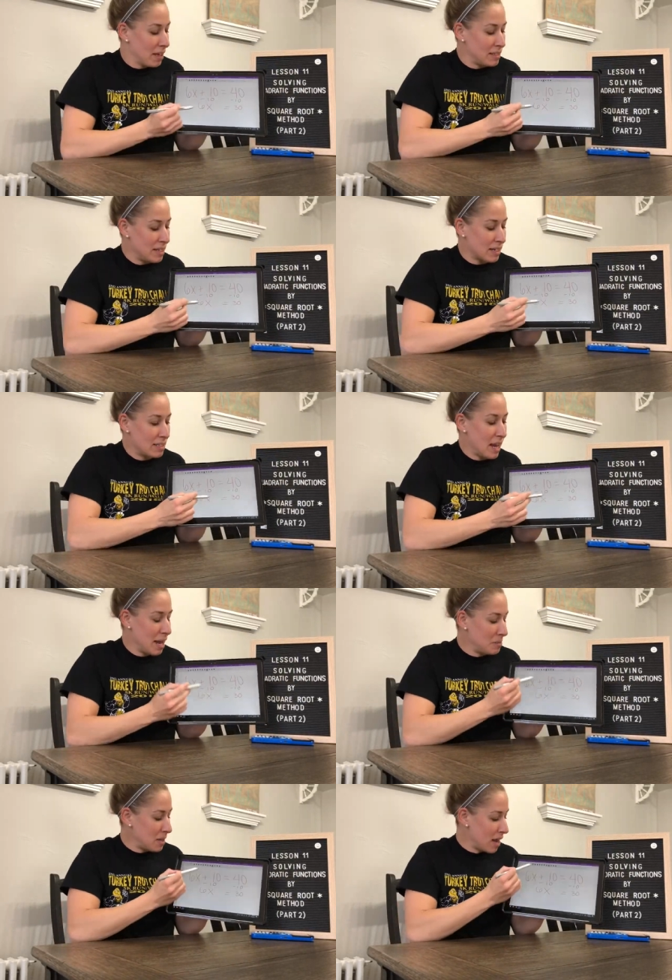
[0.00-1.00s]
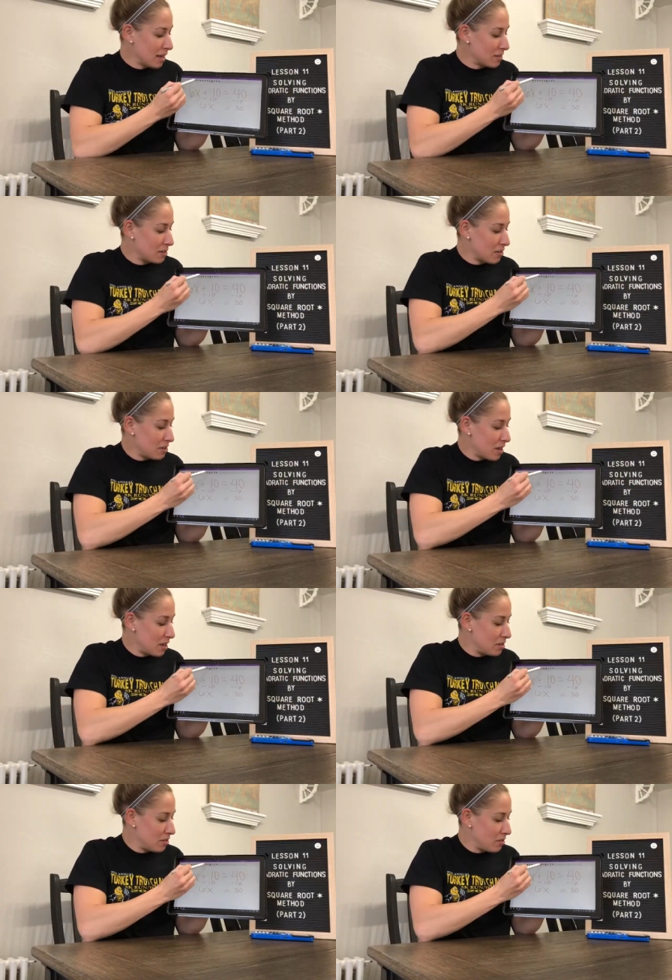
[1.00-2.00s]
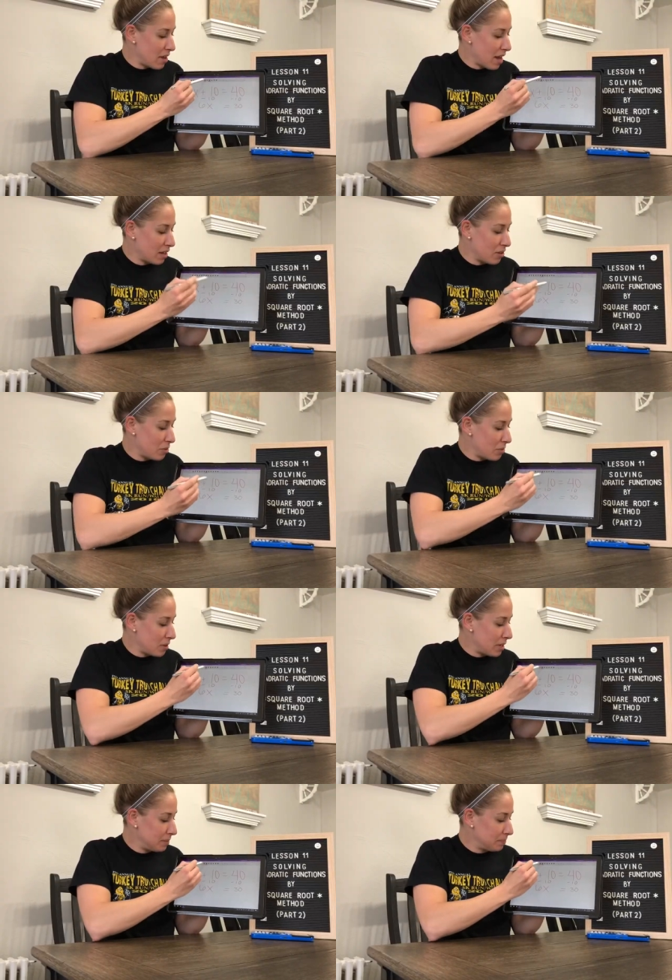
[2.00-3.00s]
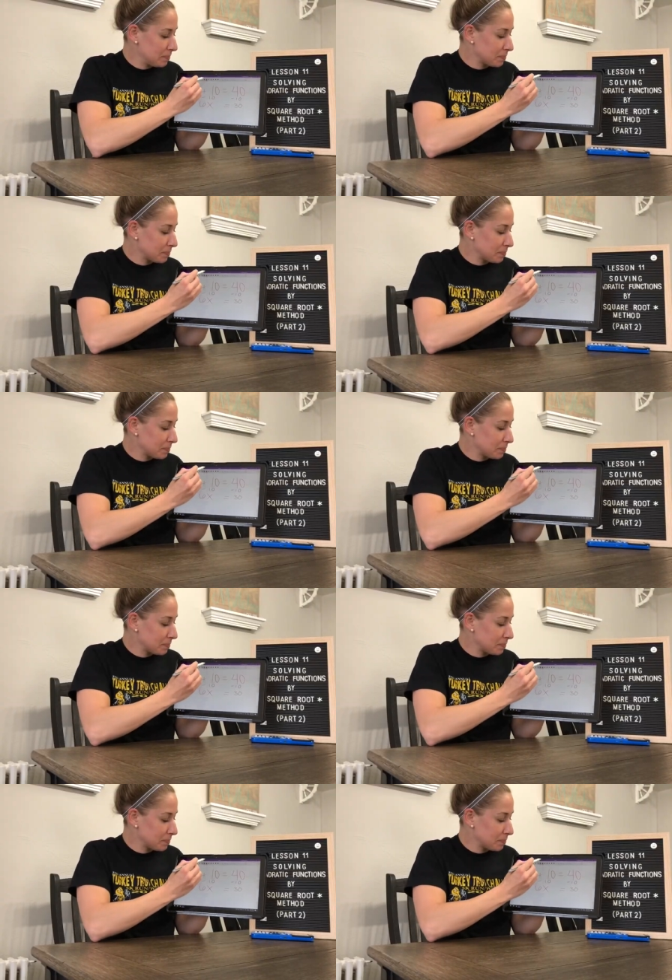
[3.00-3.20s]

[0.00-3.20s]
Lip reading: 6 times x, so to undo that, you would